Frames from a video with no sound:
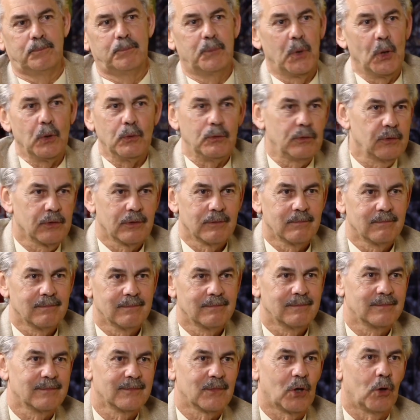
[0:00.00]
boot
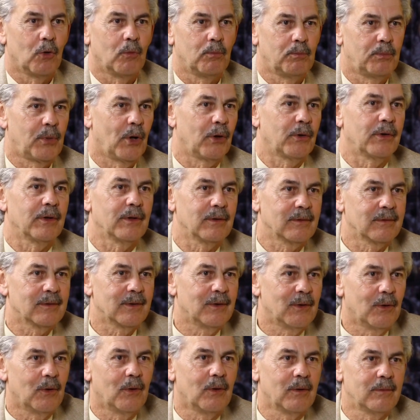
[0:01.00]
or bonnet
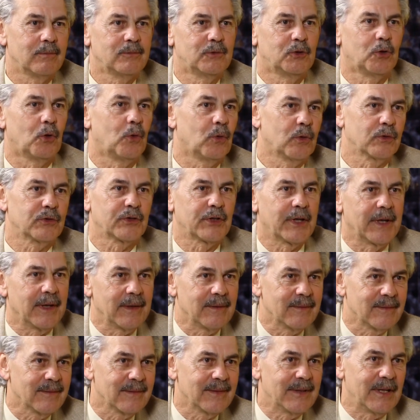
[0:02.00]
or door
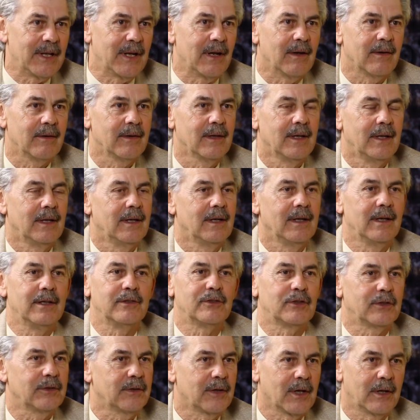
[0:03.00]
skin,
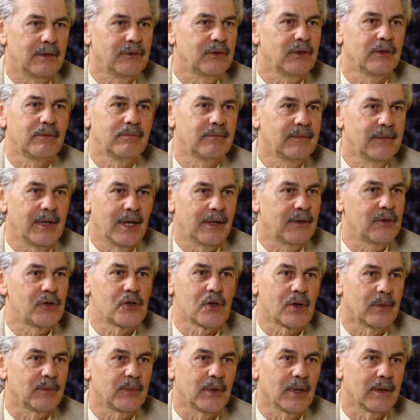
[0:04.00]
isn't going to get the
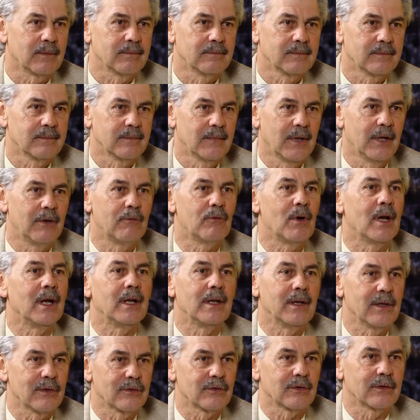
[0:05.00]
job done. It
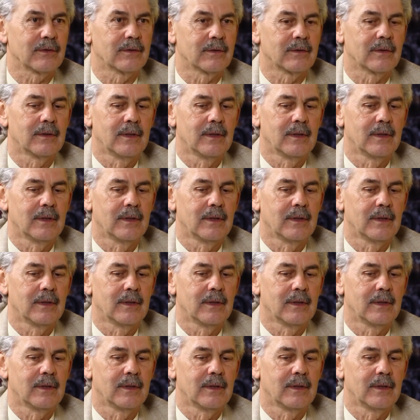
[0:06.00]
really isn't.